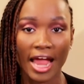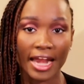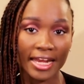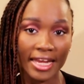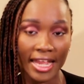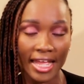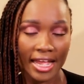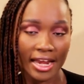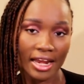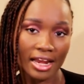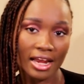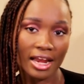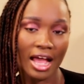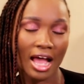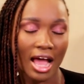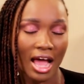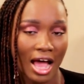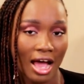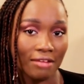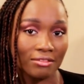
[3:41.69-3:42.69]
And then
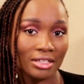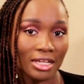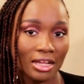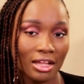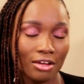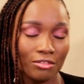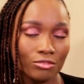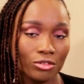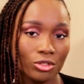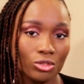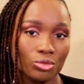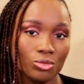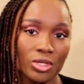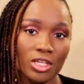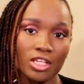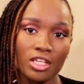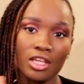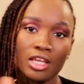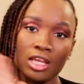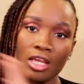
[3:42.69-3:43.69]
after that 4th week,